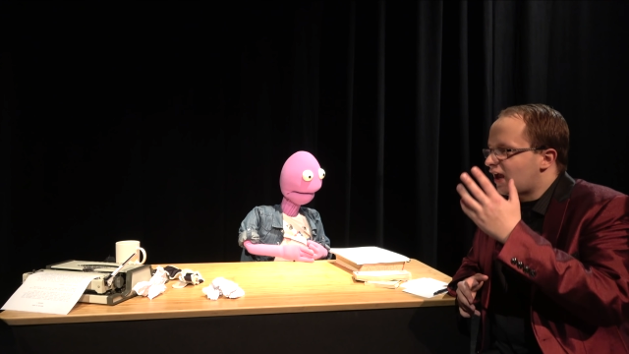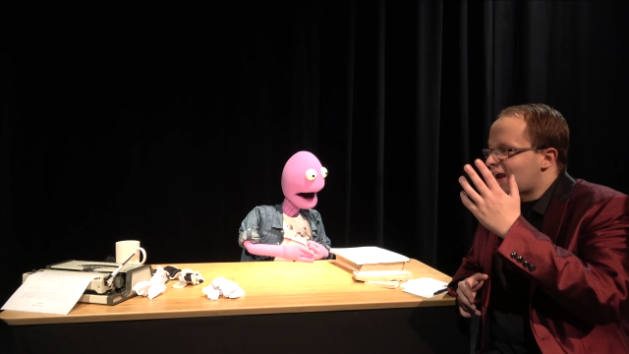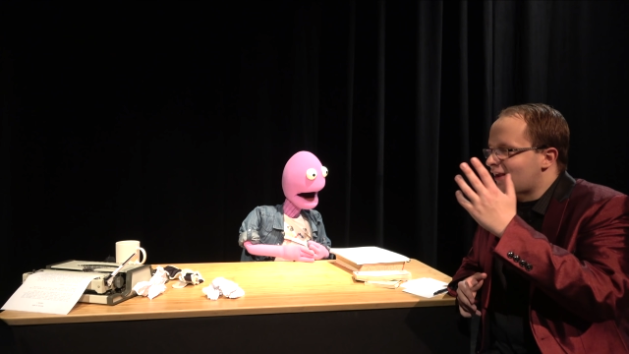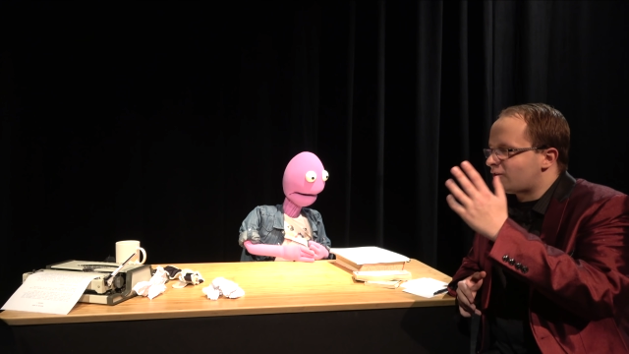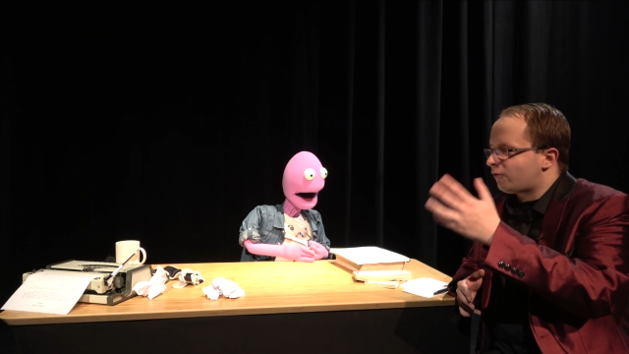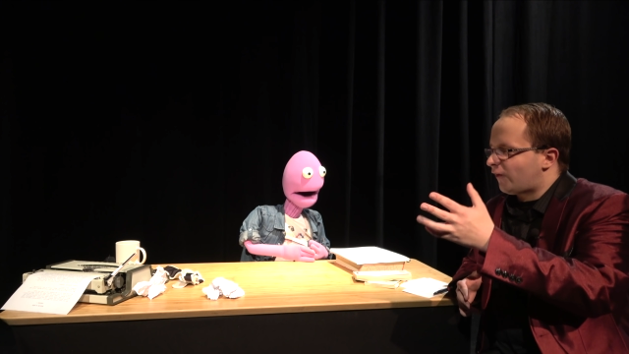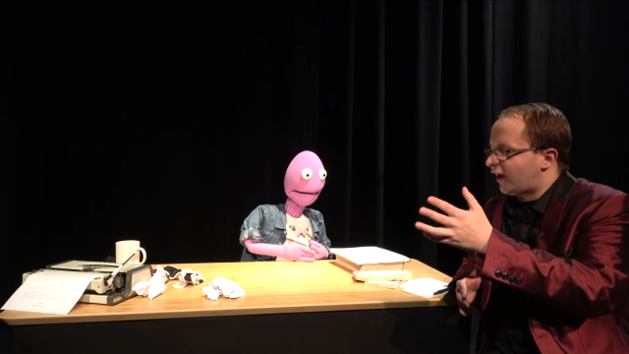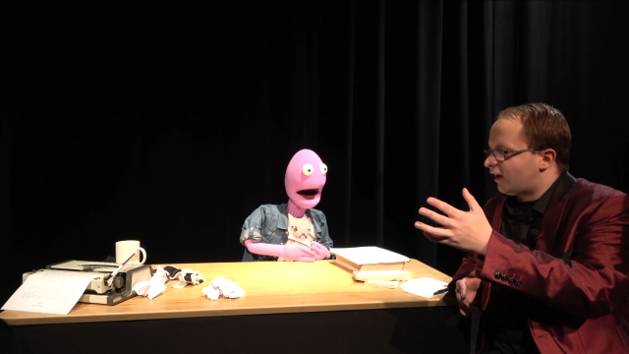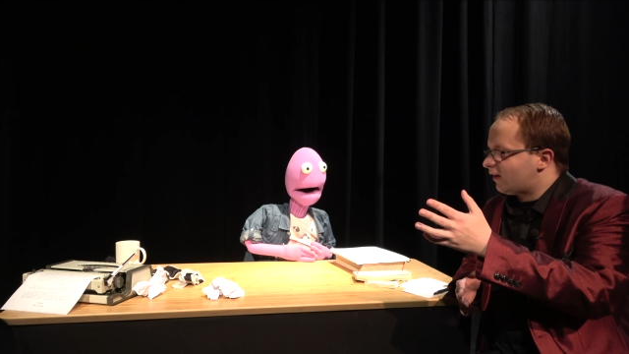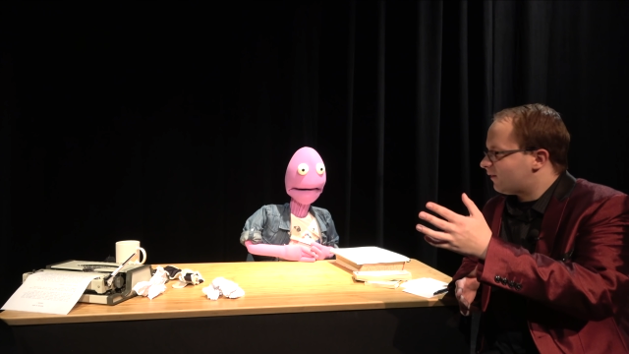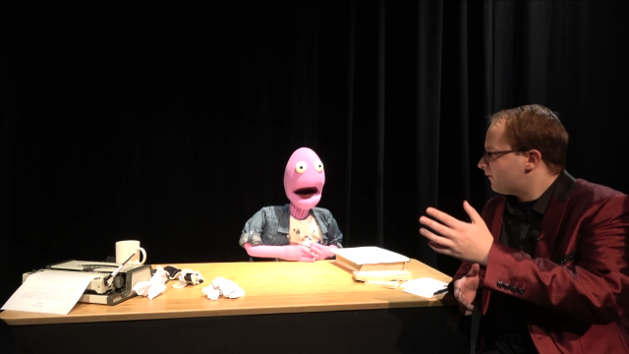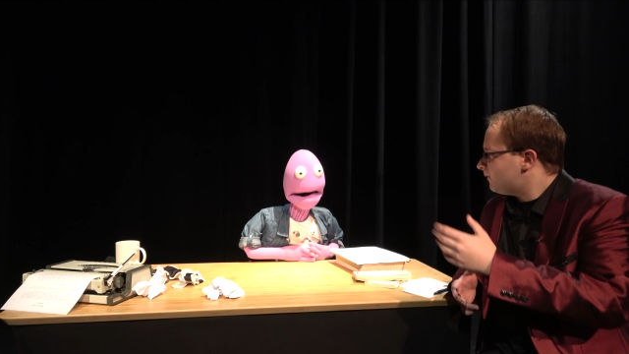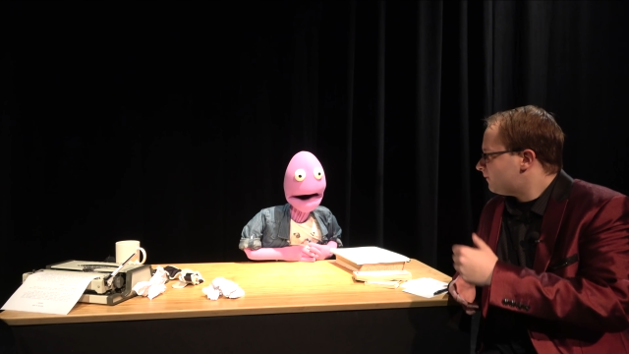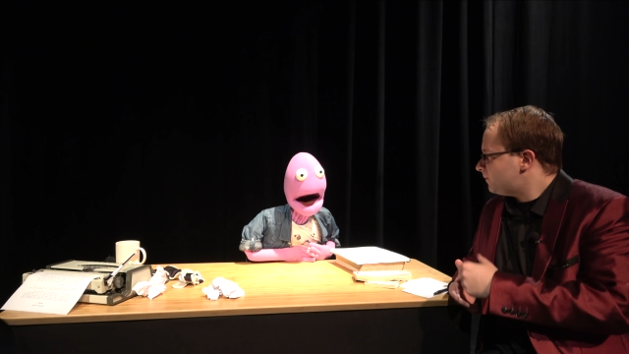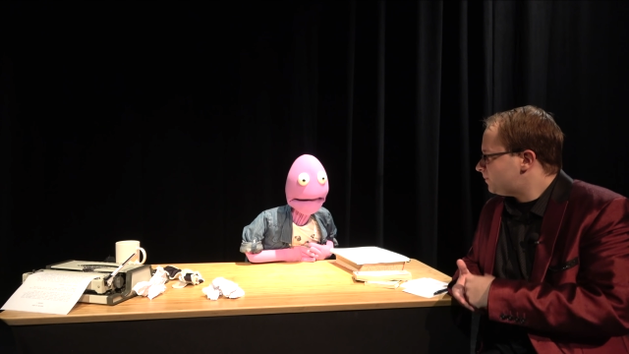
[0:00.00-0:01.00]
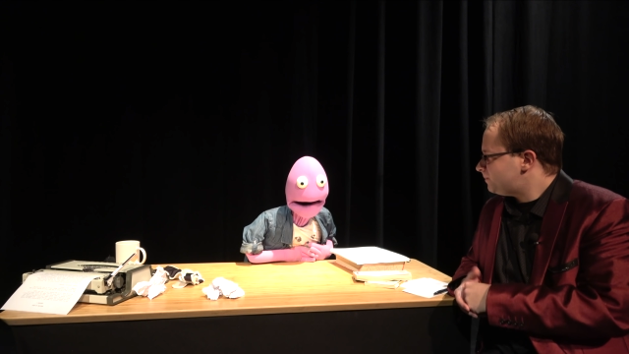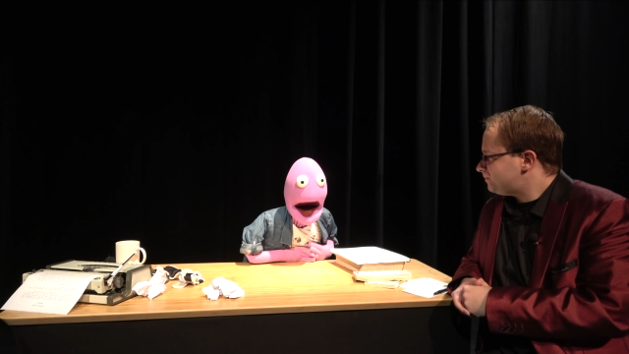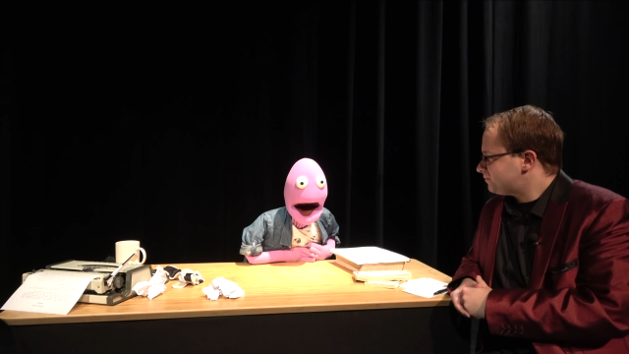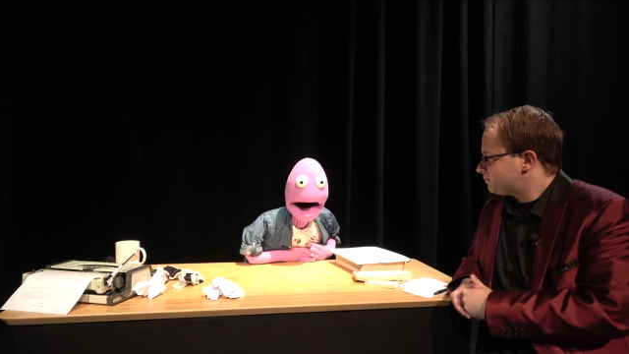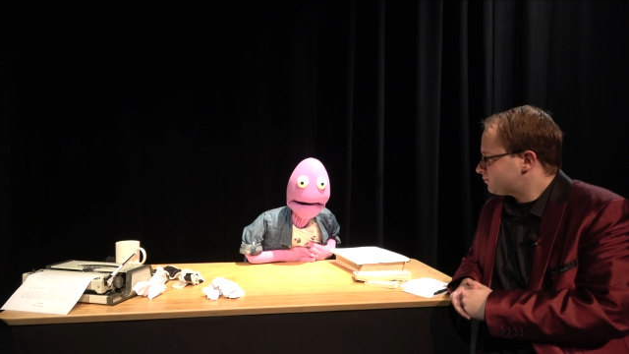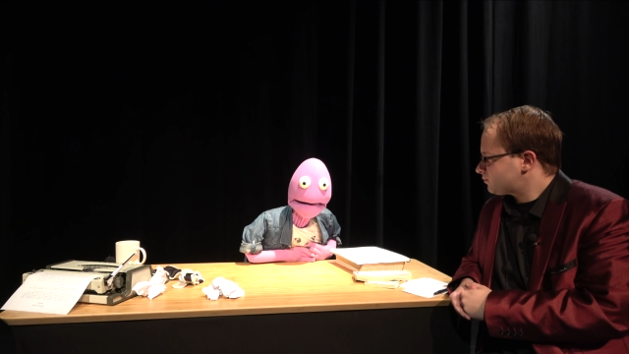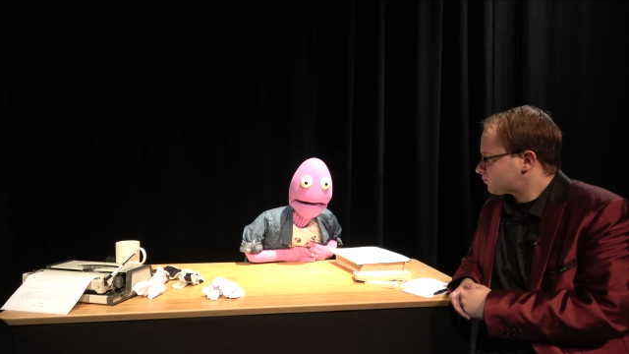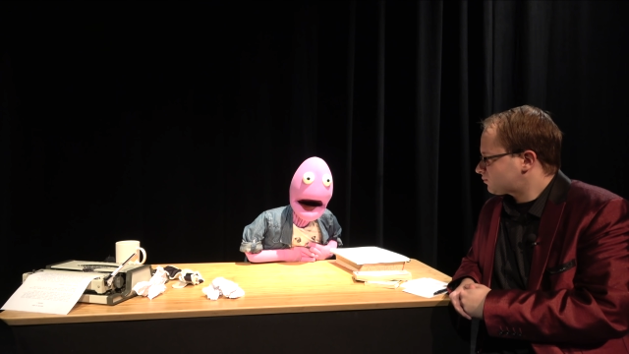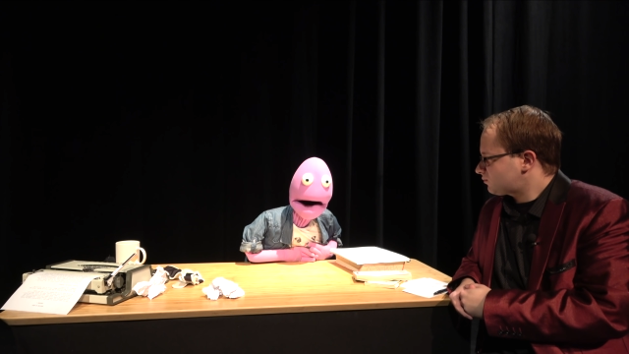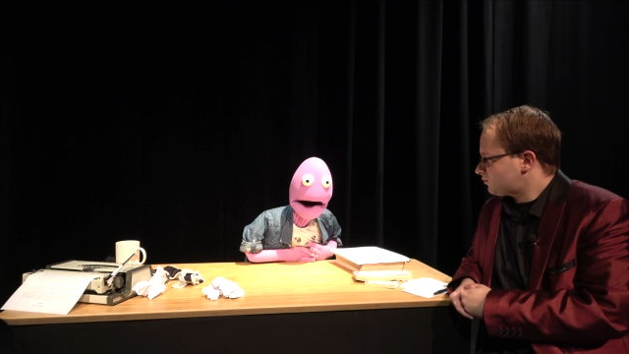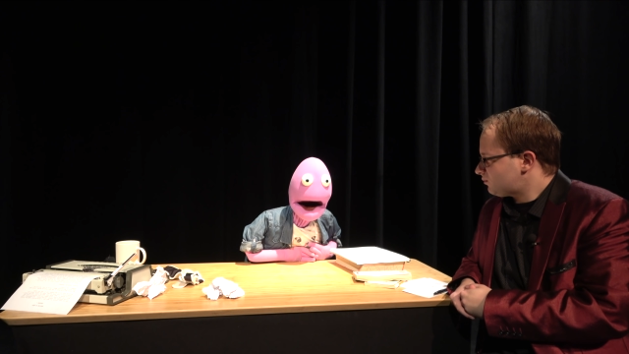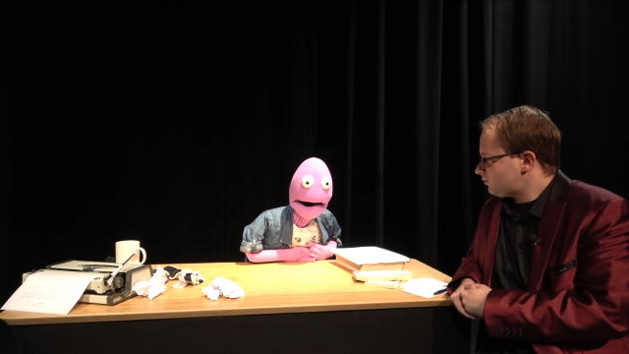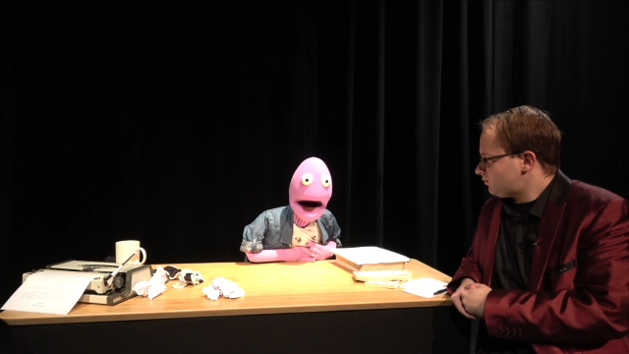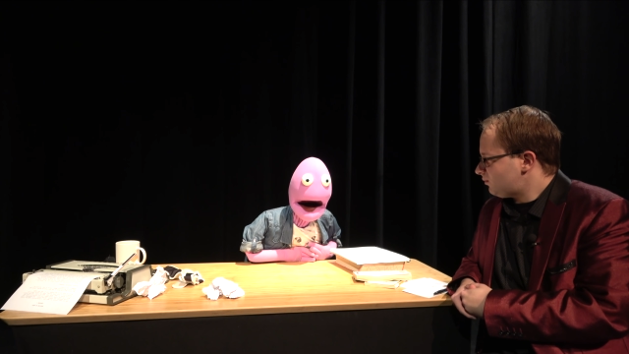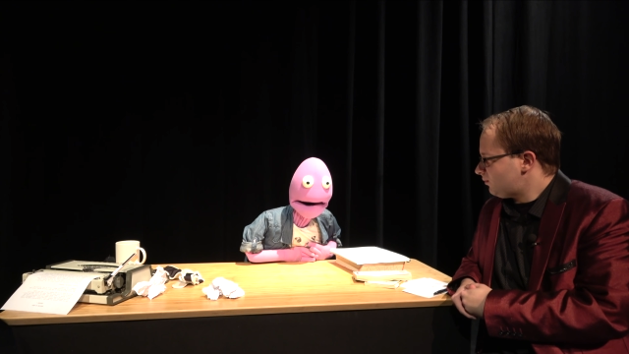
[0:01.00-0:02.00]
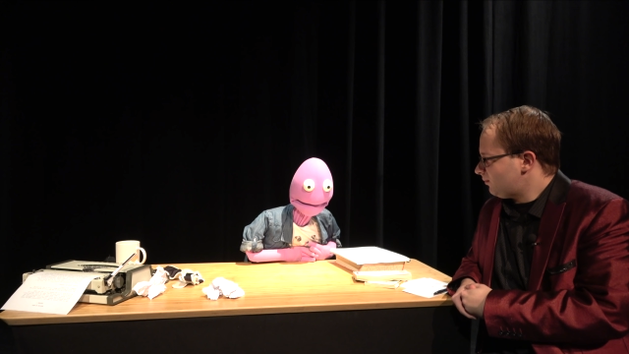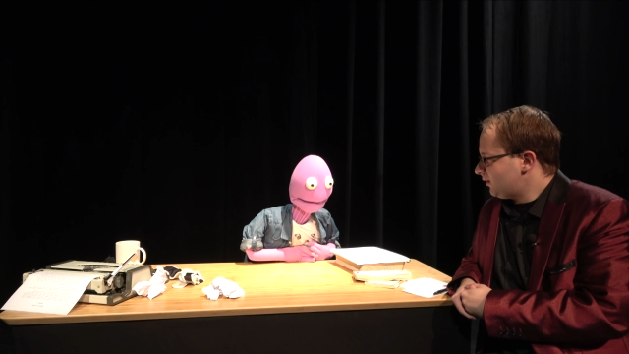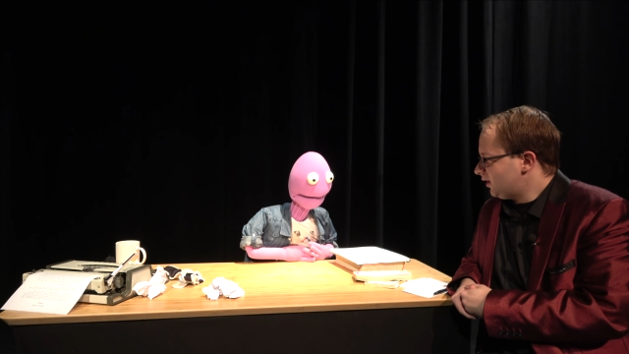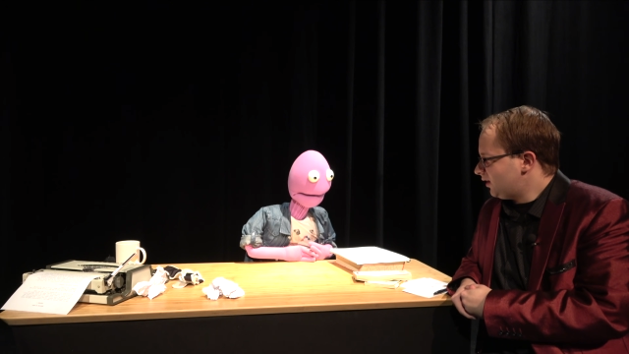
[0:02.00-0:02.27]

Now I can't walk down the street in Australia.